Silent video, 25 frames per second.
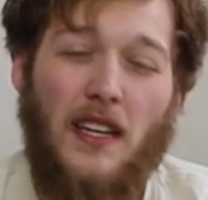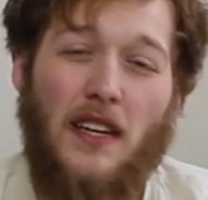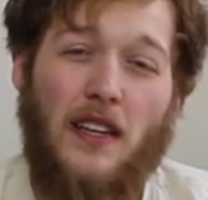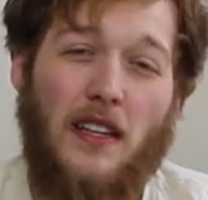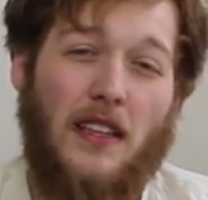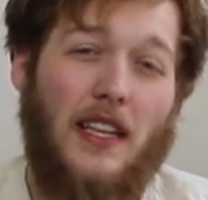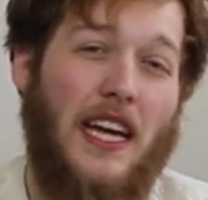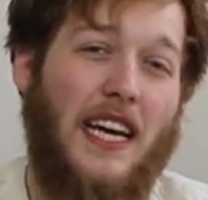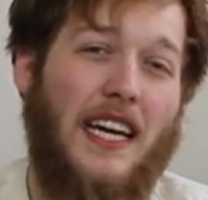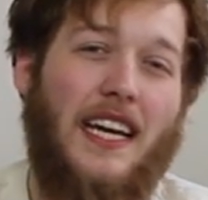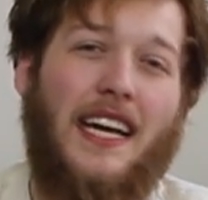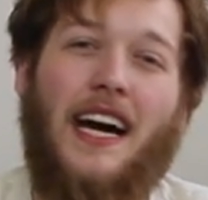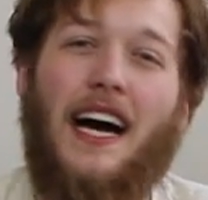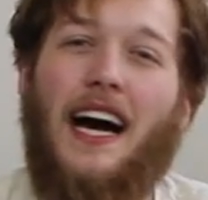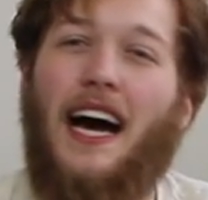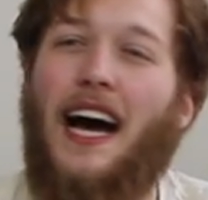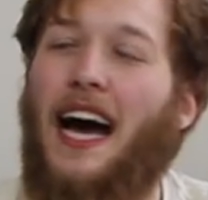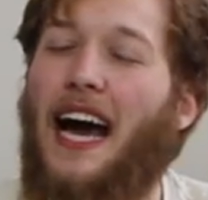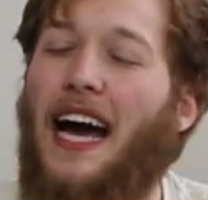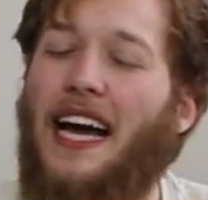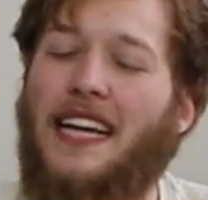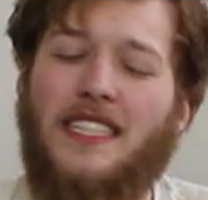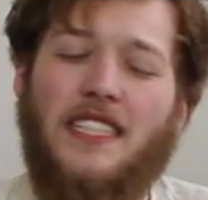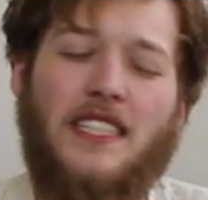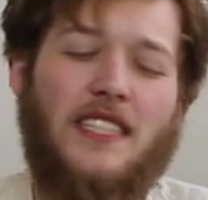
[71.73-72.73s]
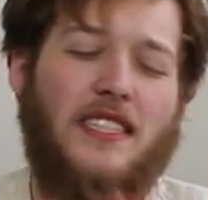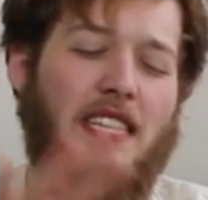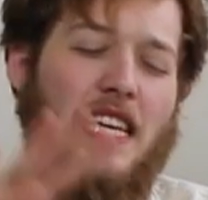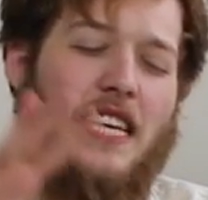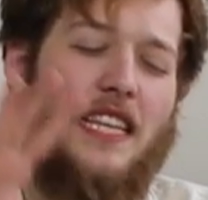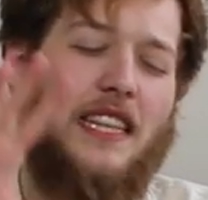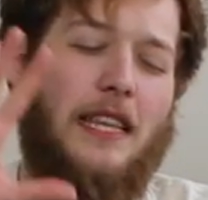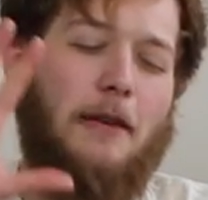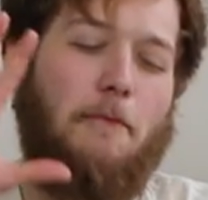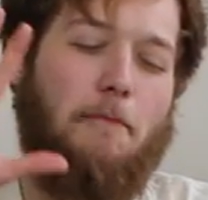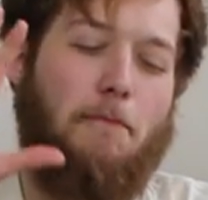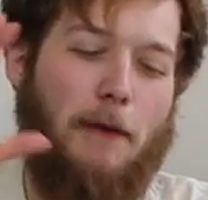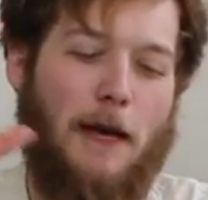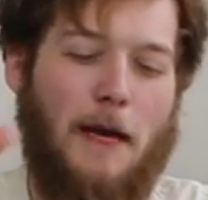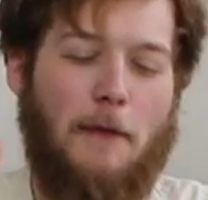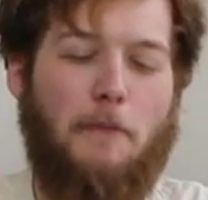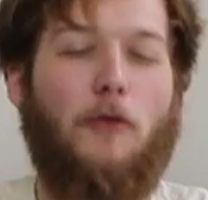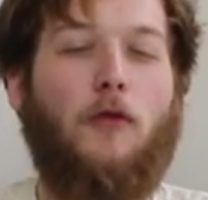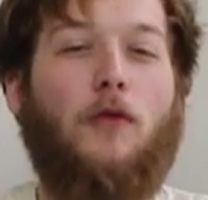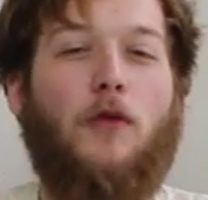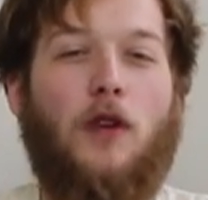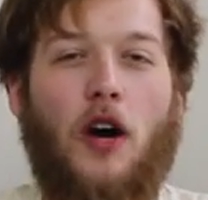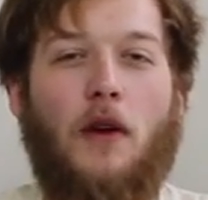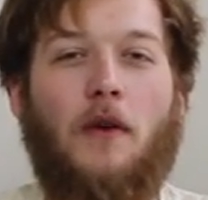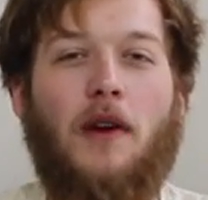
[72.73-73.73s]
Like, I just think that people
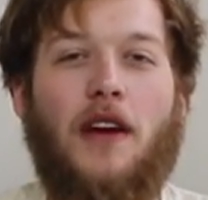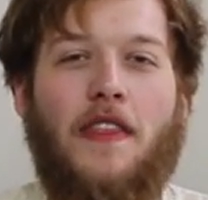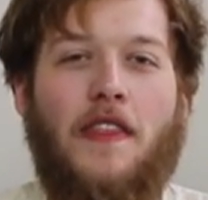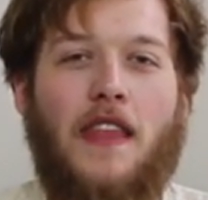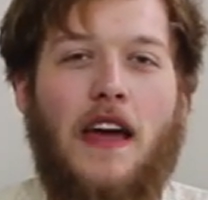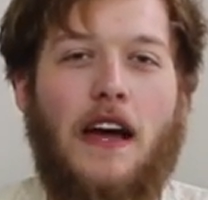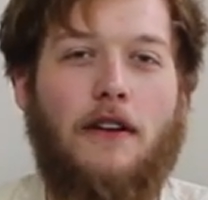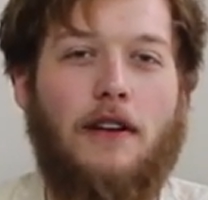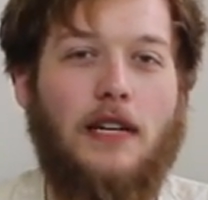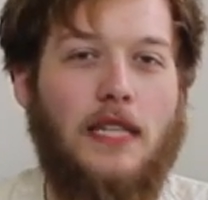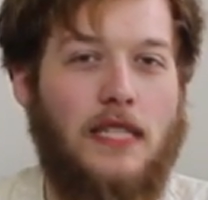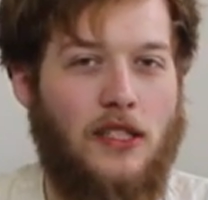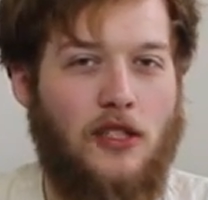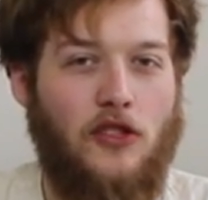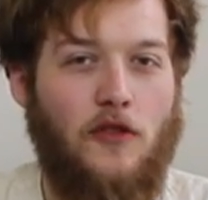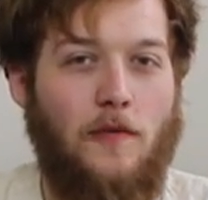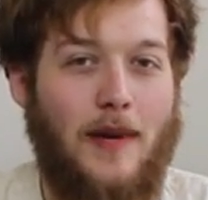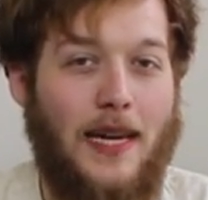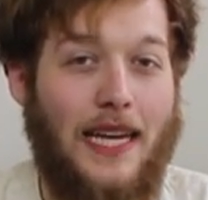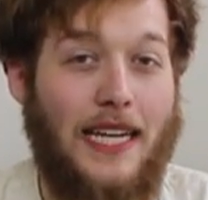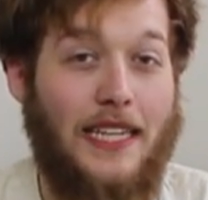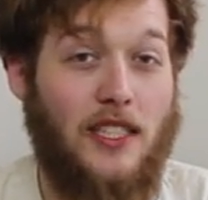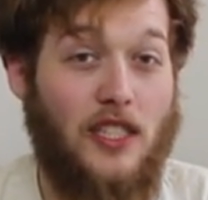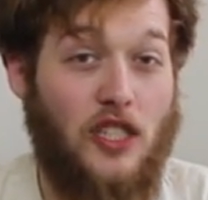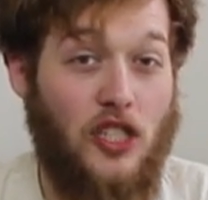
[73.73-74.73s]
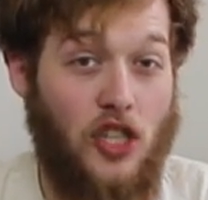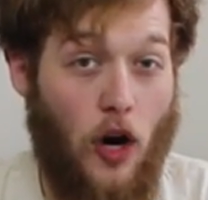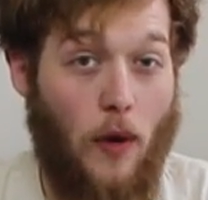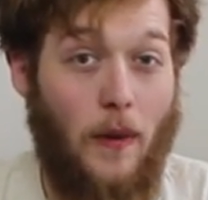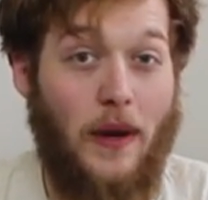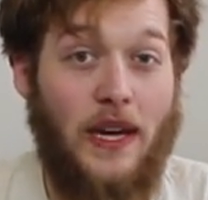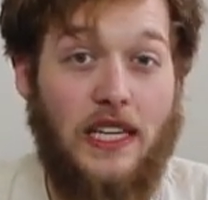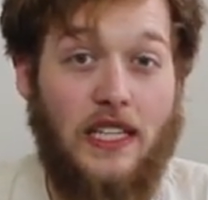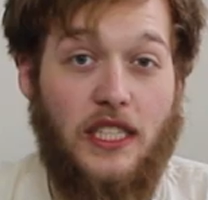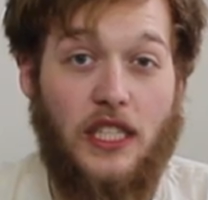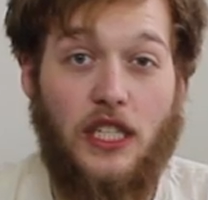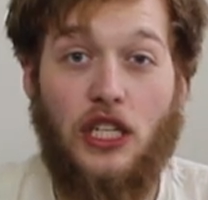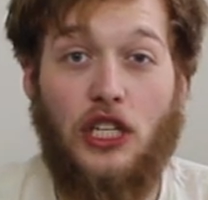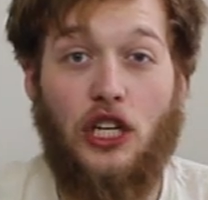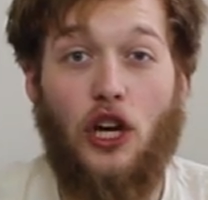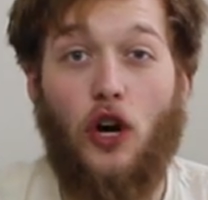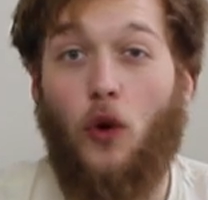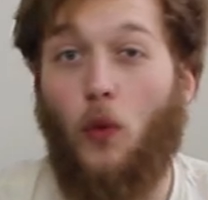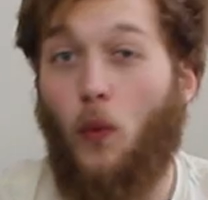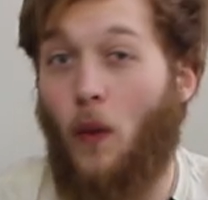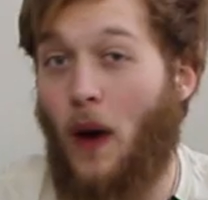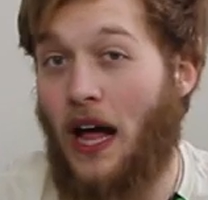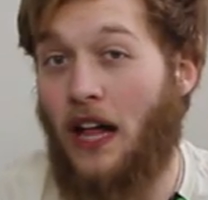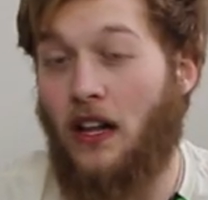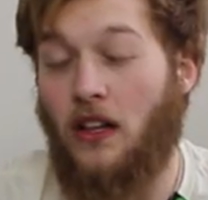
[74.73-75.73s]
go in there assuming it's going to go
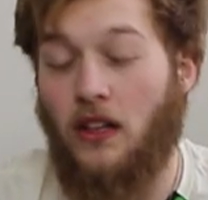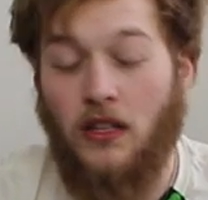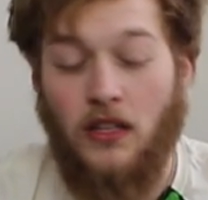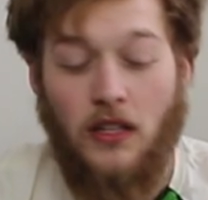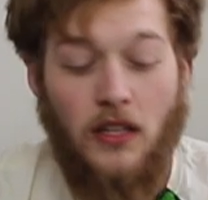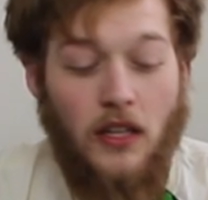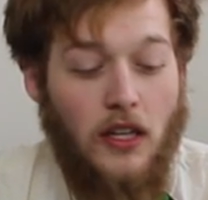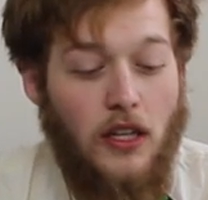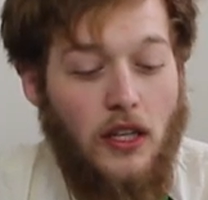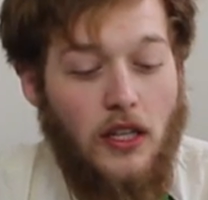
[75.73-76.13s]
well.